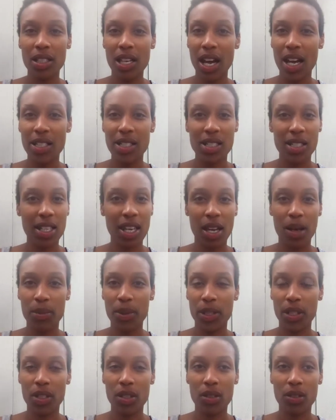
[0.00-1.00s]
I just can't
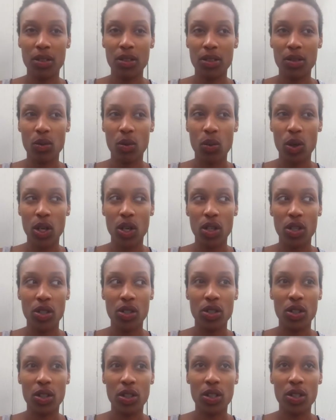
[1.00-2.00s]
put it
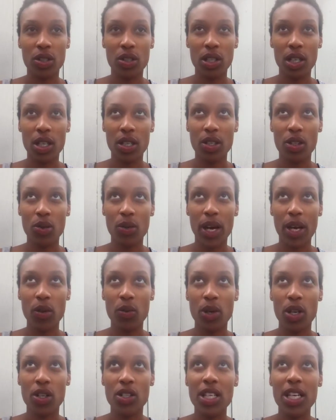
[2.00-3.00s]
in correct
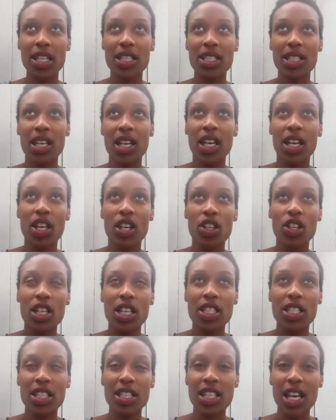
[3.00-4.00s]
word.
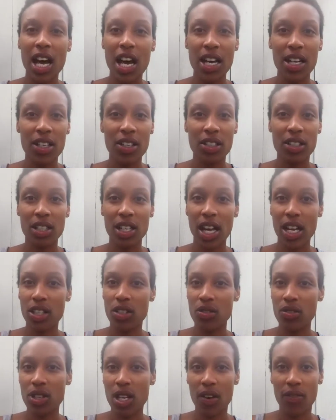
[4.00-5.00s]
It's a tired like
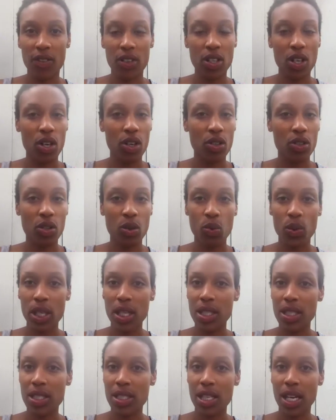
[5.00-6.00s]
you've never known, a
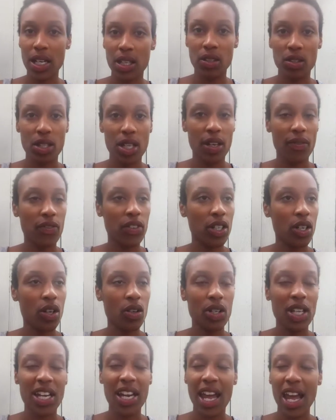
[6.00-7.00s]
weakness like you've never
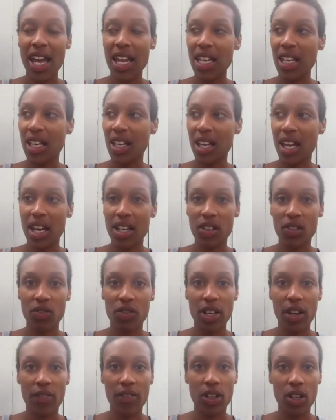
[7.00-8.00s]
known, an ache like
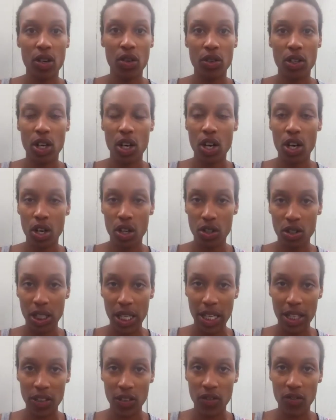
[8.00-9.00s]
you've never known, a hurt
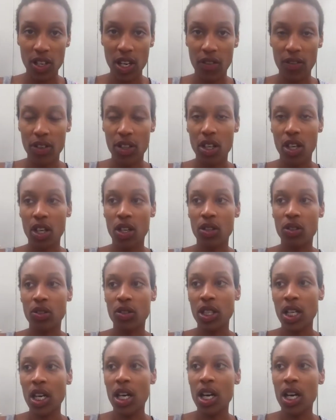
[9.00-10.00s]
like you've never known.